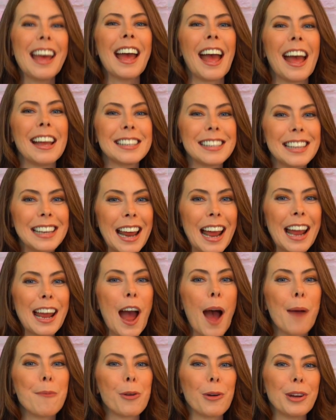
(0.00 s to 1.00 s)
and today
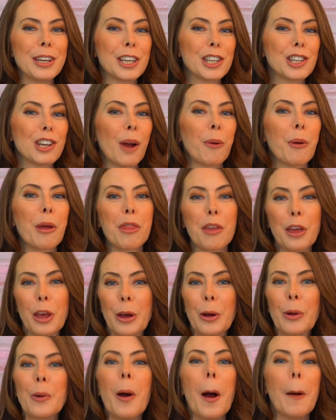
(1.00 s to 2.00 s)
I'm going to share with
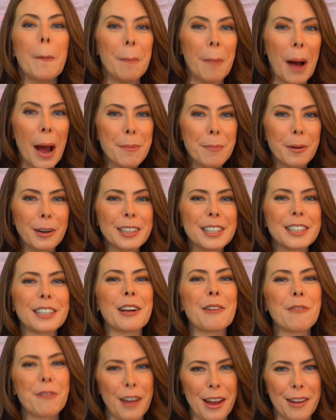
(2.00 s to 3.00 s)
you my
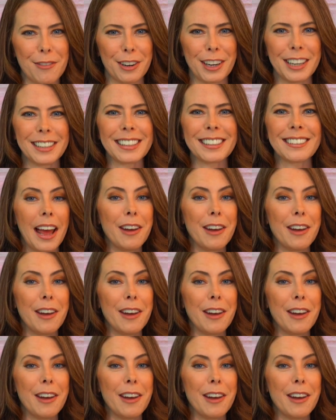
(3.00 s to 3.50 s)
personal favorite.